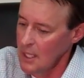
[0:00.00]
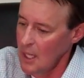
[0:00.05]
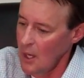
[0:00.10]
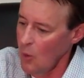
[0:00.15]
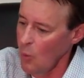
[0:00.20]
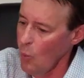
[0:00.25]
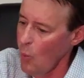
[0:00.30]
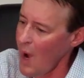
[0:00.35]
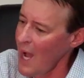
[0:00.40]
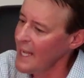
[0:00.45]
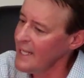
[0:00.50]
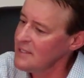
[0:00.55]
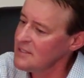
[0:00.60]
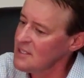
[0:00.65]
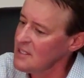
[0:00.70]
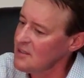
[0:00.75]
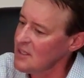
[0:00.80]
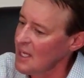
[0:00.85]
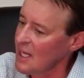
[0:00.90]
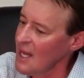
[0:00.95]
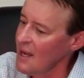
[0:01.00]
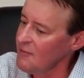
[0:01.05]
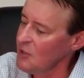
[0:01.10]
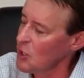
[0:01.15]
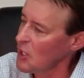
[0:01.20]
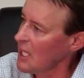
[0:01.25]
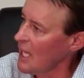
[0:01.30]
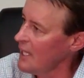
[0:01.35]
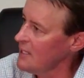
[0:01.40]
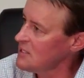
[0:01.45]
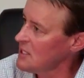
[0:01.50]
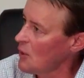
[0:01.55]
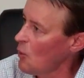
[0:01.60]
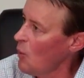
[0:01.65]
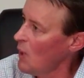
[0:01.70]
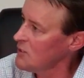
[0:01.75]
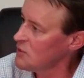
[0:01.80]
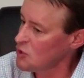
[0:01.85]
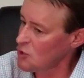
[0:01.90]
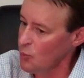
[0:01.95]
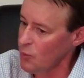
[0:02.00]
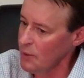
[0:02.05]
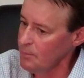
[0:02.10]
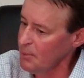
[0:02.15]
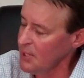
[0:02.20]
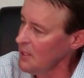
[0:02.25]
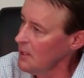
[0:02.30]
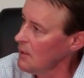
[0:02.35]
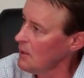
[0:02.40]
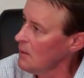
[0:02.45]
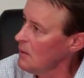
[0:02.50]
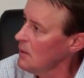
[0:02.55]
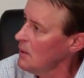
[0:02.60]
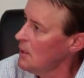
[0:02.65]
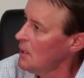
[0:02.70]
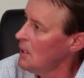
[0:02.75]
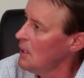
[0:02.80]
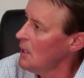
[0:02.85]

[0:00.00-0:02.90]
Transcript: uh, why is it that Governor Kasich wants to repeal